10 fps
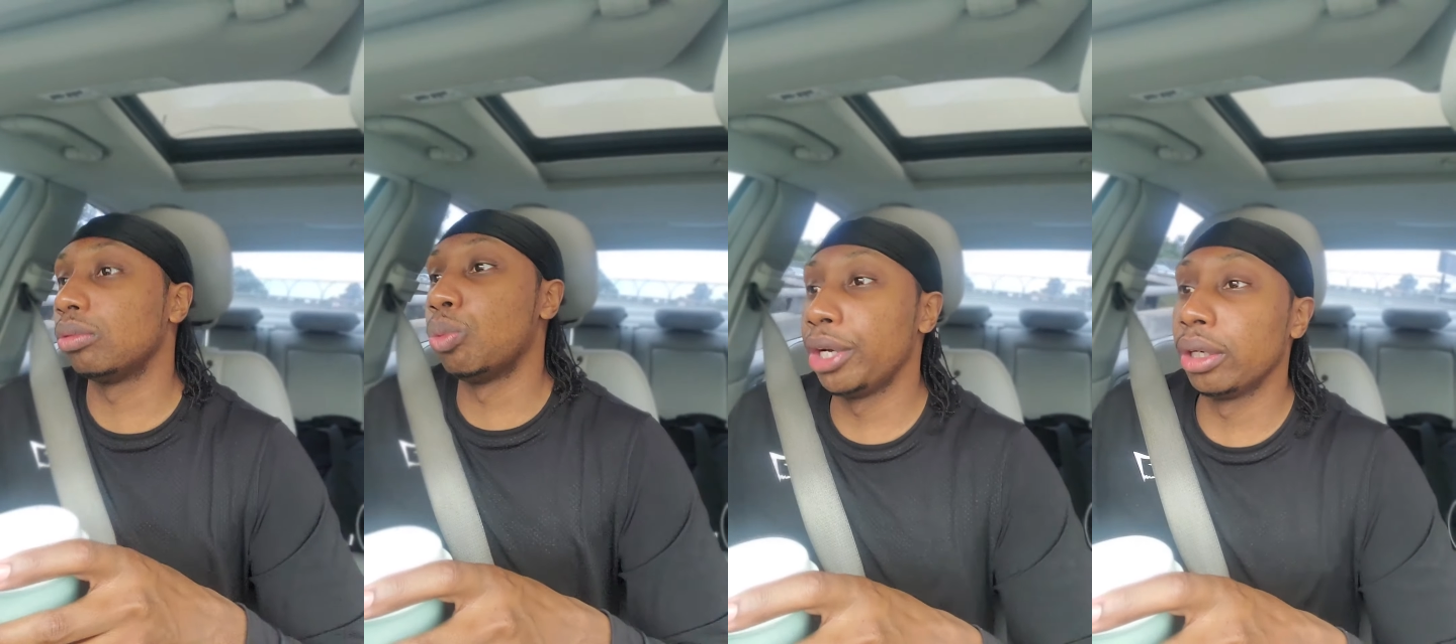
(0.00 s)

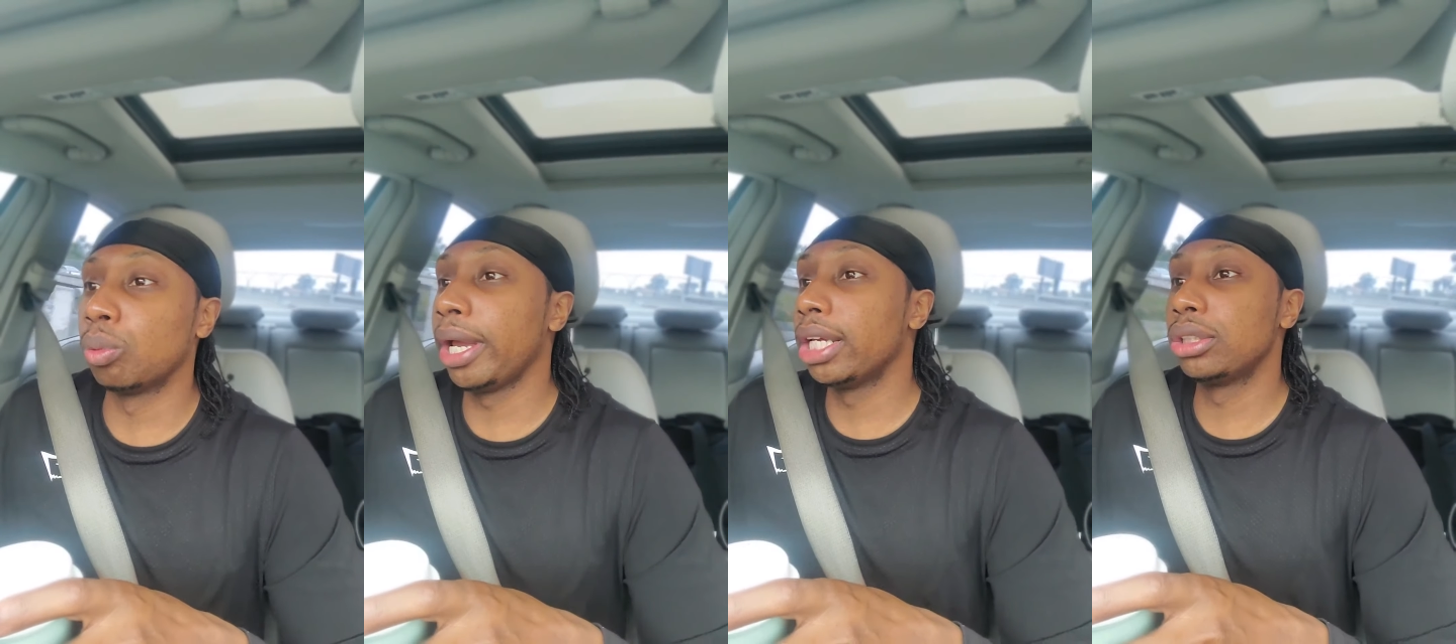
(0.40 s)
weird
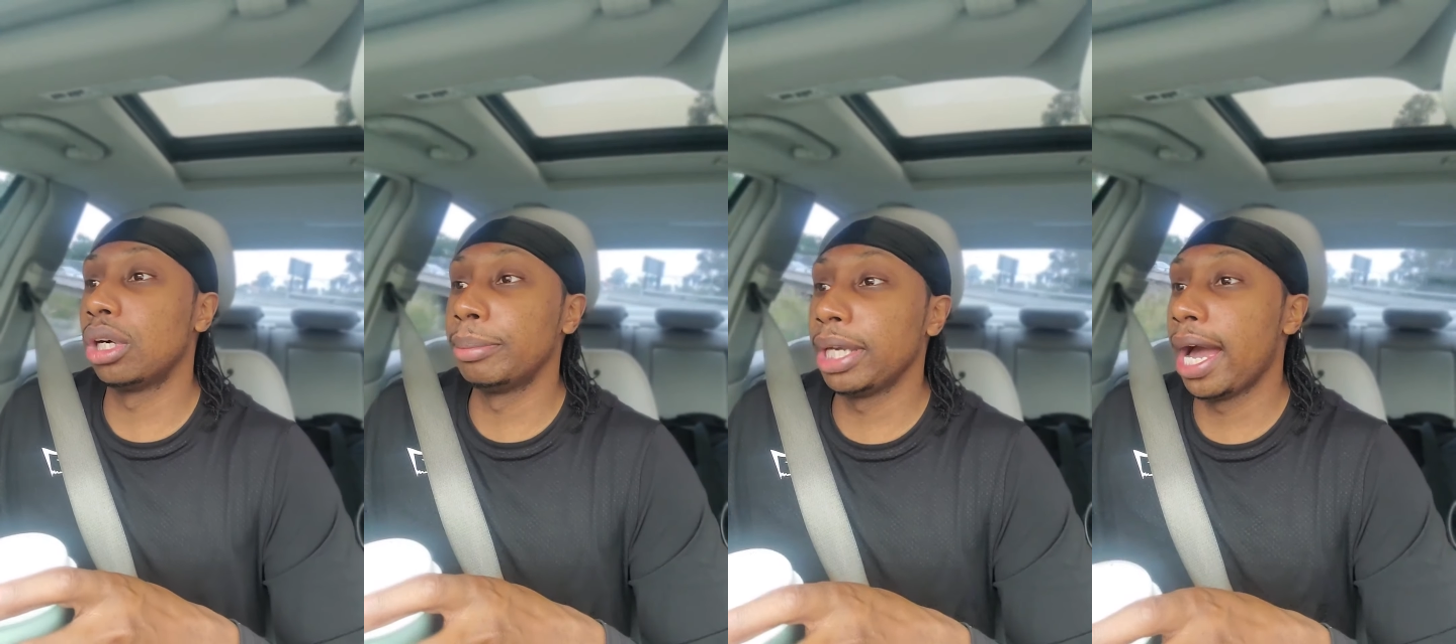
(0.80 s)
ways,
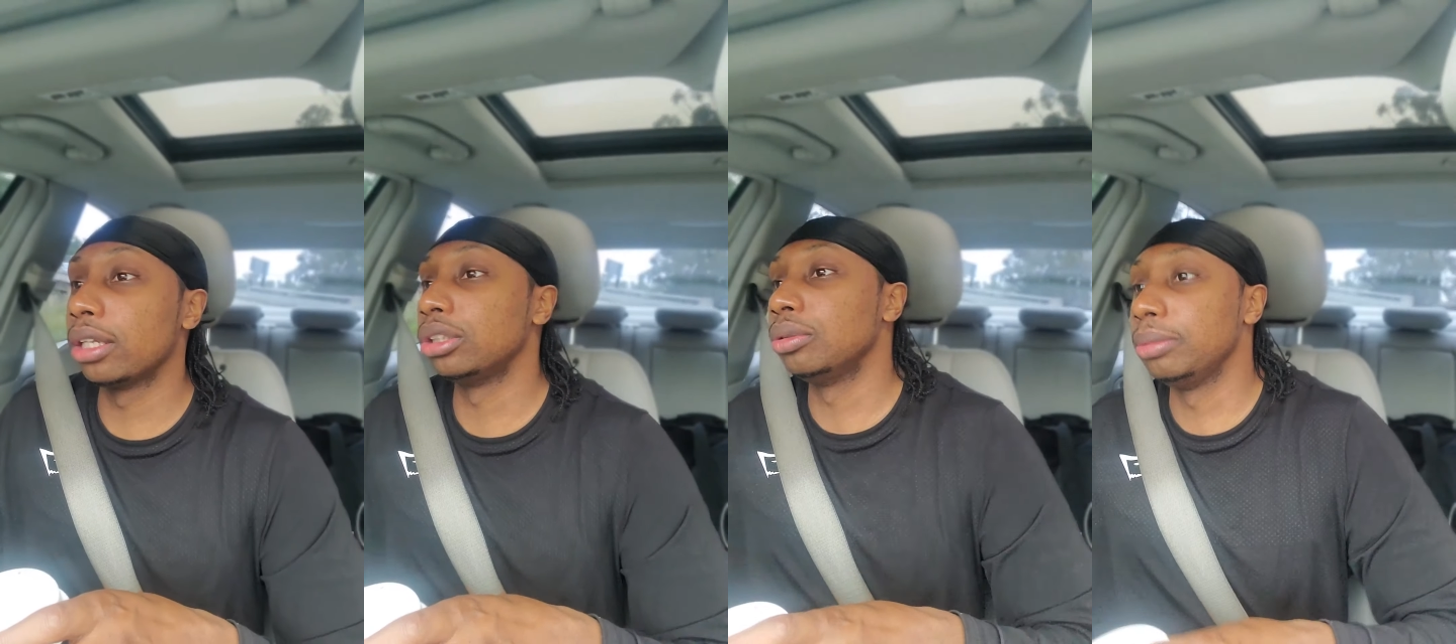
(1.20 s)
taught me how
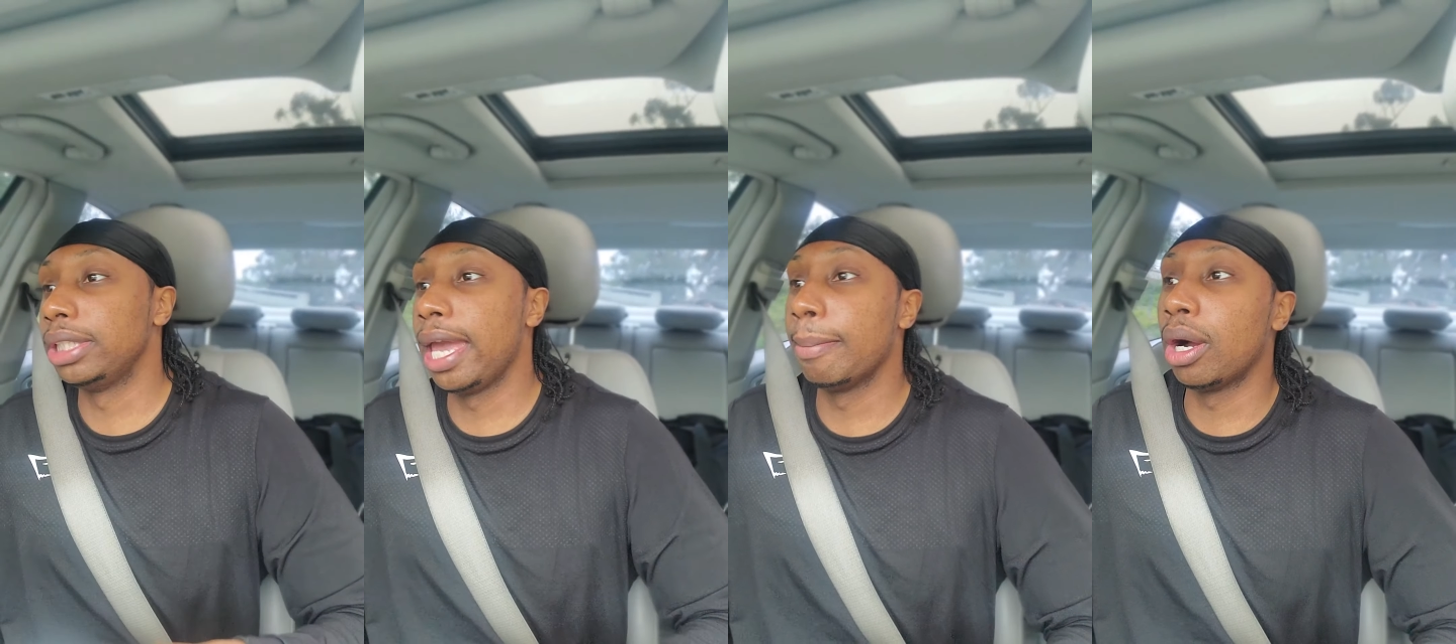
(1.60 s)
to
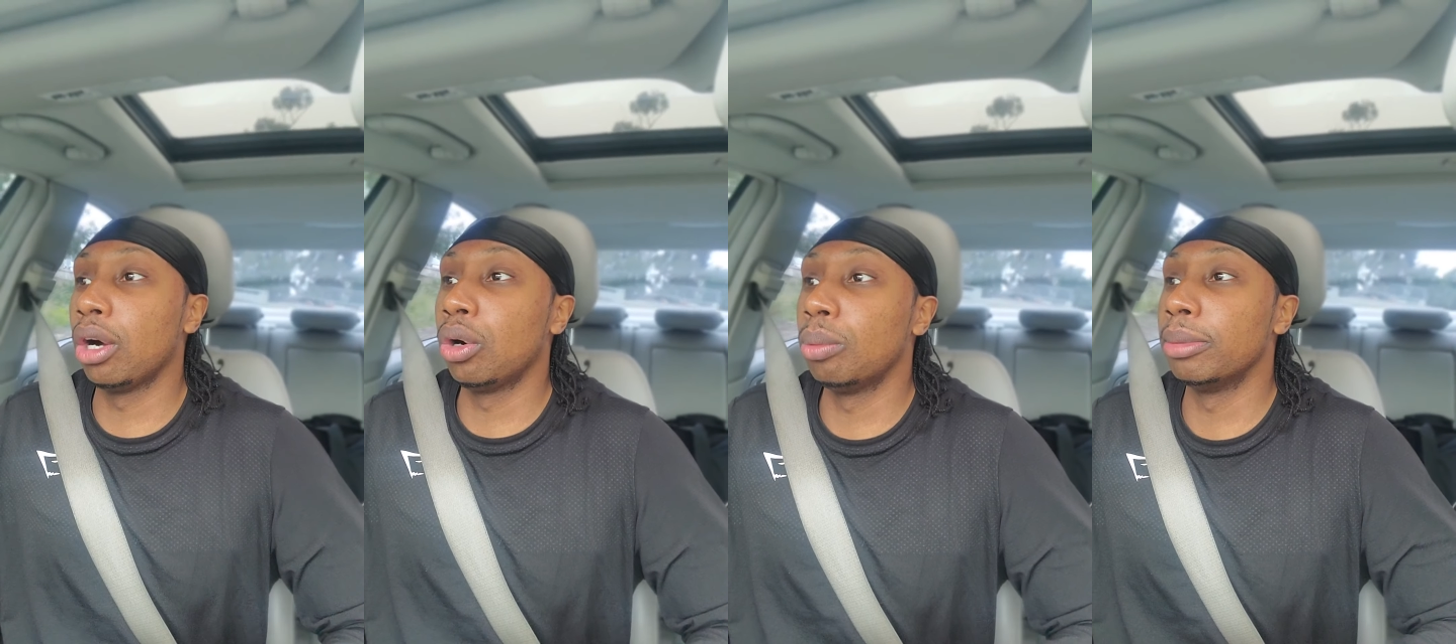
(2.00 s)
get my
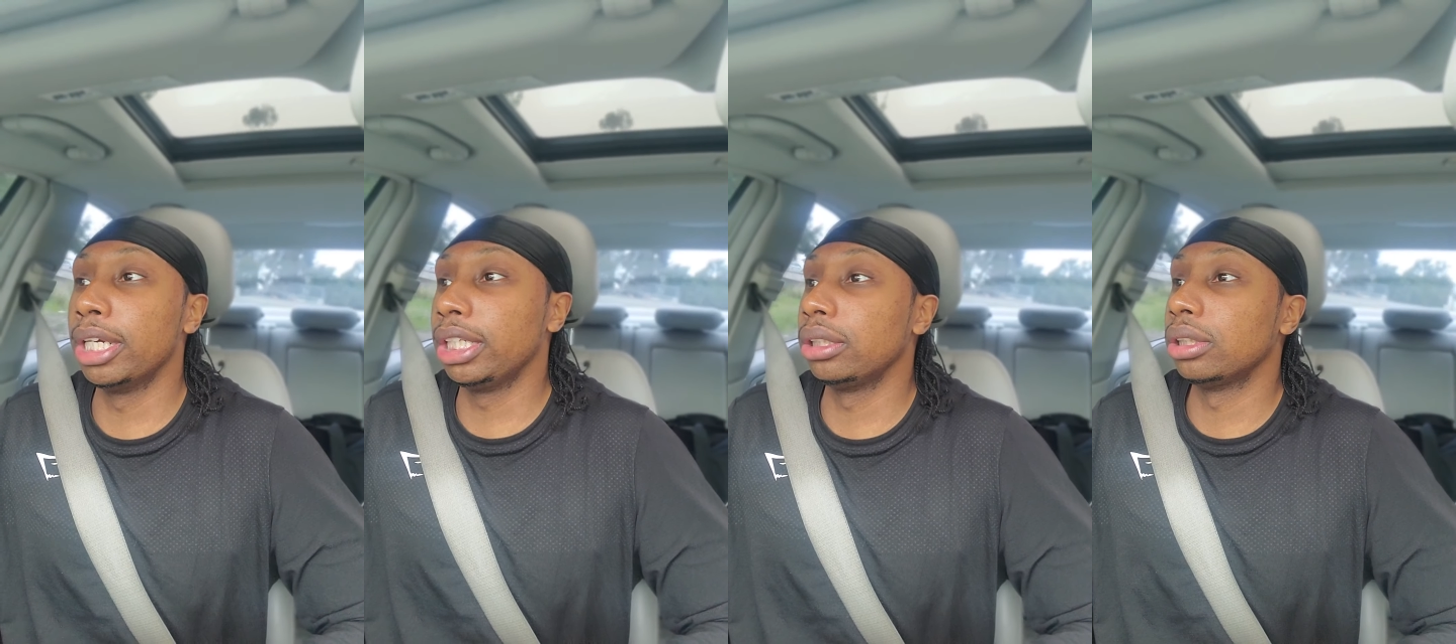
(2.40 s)
own
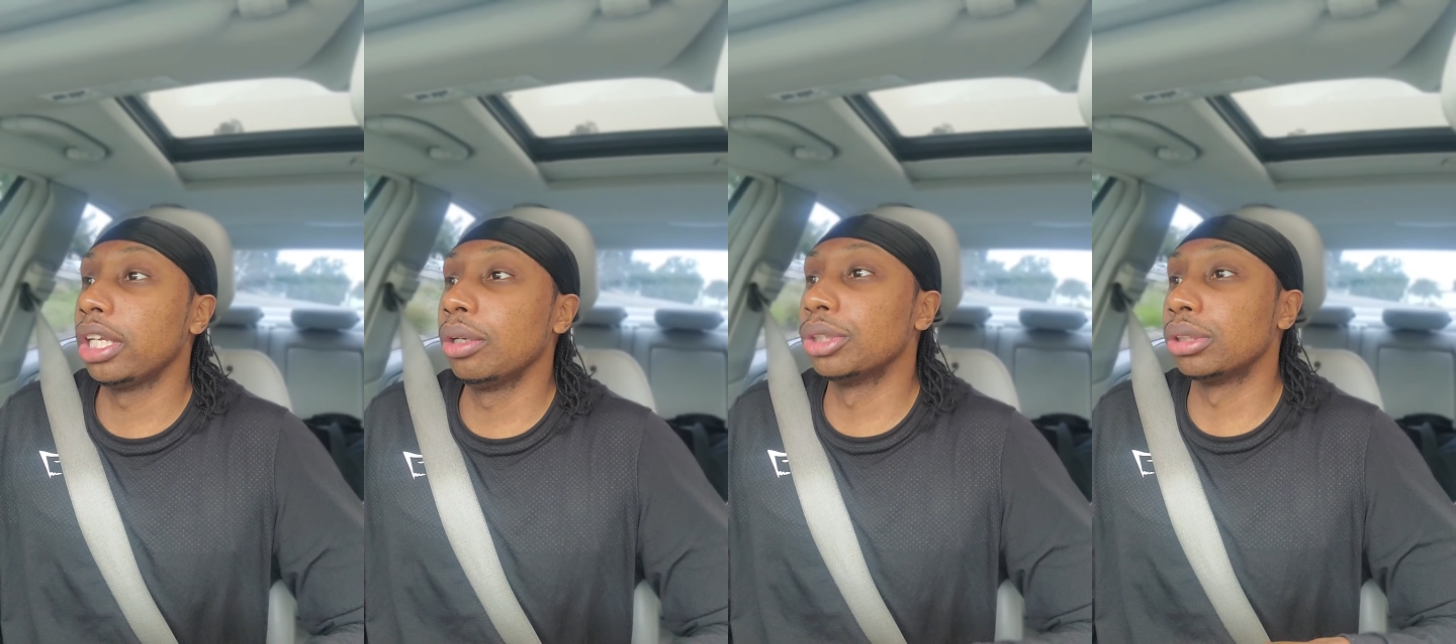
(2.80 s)
money, and
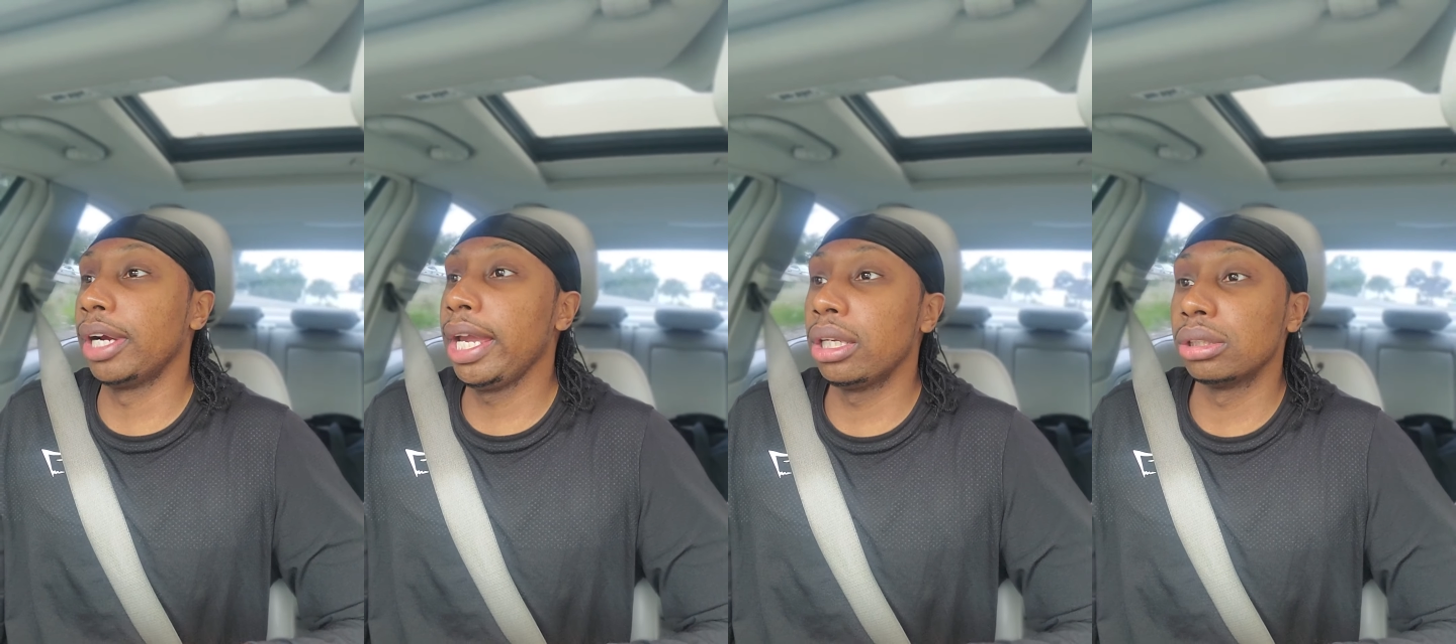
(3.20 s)
it was
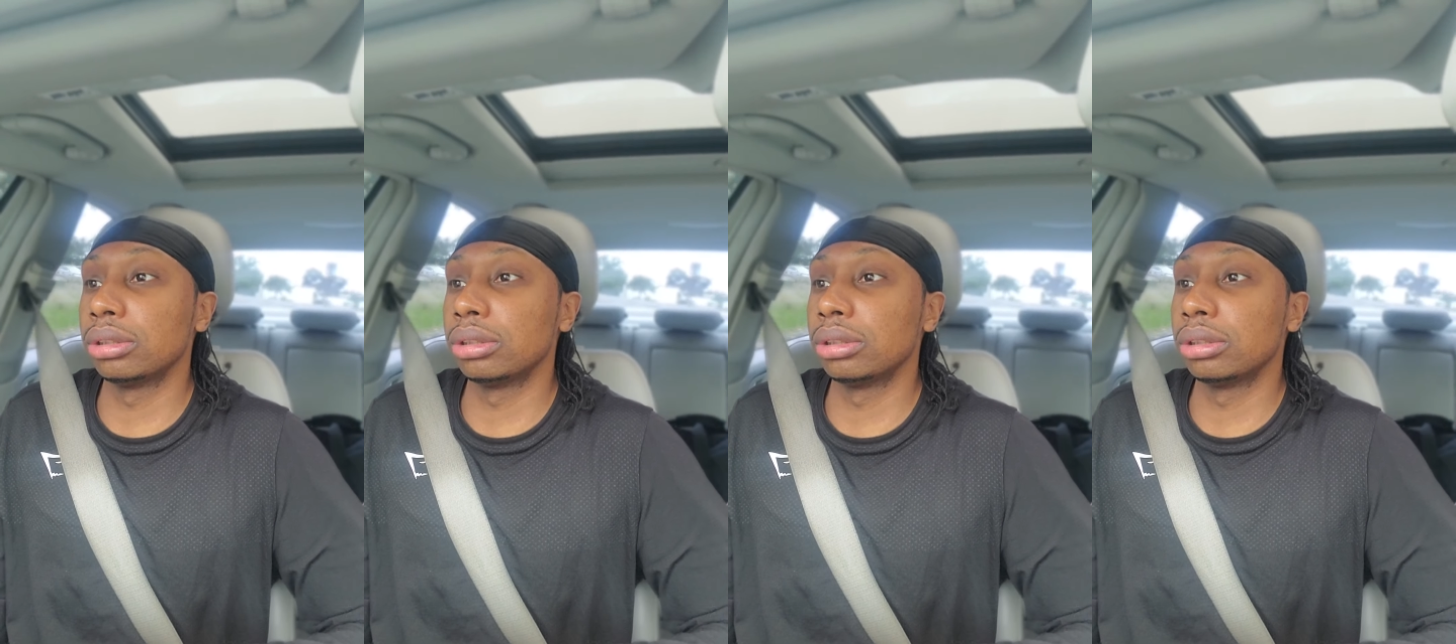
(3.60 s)
great.